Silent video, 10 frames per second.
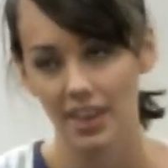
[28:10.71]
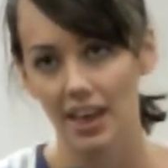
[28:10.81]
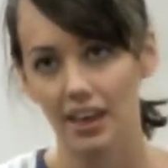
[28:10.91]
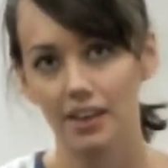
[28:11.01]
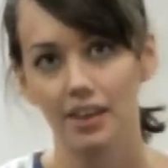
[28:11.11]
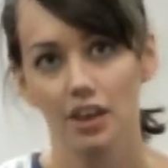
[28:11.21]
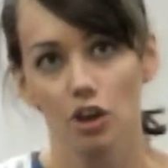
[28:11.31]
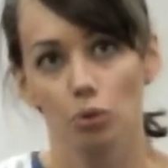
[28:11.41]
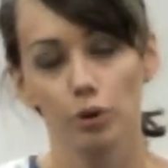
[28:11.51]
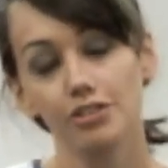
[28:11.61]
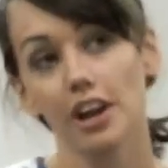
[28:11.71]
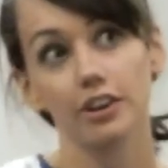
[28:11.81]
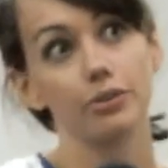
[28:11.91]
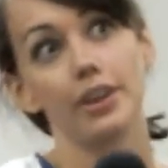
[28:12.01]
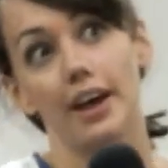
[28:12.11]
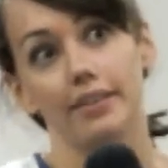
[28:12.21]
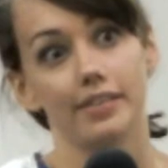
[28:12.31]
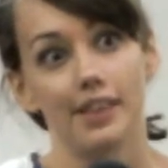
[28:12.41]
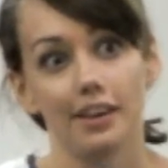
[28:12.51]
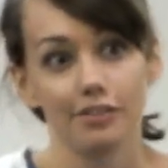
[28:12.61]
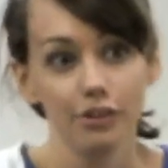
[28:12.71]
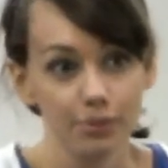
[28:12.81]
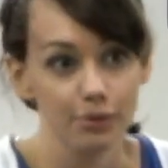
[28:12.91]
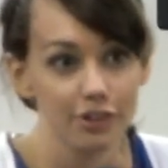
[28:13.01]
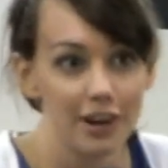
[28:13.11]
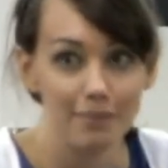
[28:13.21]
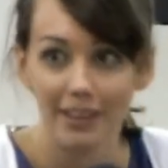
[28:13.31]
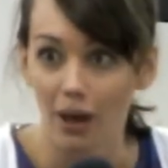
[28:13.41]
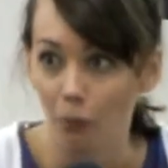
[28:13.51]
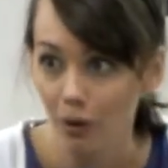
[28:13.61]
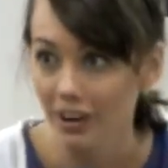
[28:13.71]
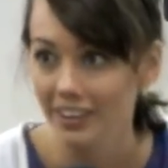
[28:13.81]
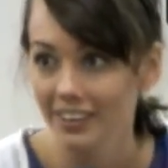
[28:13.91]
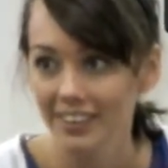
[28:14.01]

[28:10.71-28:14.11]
And we tried to do that this last year. We were trying to make that work.